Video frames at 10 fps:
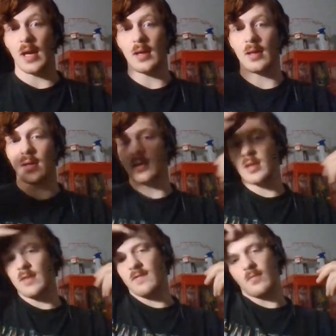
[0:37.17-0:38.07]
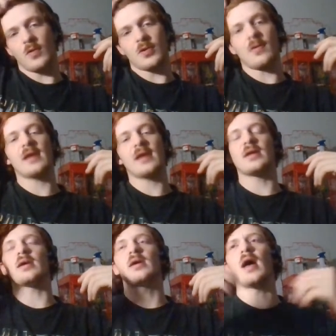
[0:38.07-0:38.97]
uh, even more
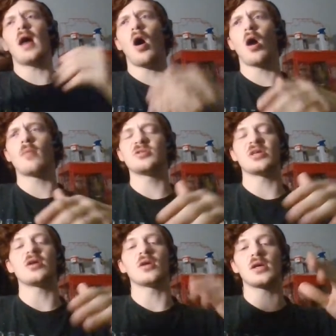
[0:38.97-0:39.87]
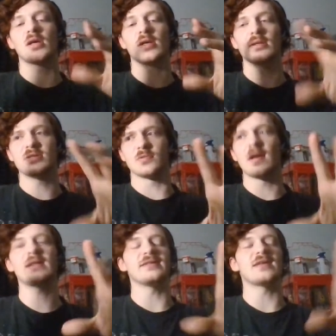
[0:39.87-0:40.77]
directly, armors that are
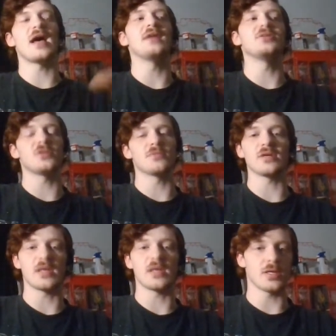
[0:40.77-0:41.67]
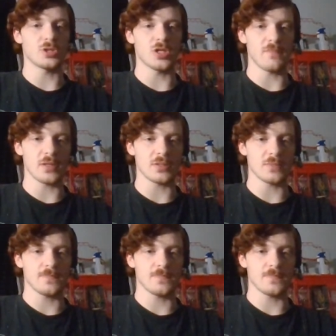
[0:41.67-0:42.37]
directly tied to completing an achievement.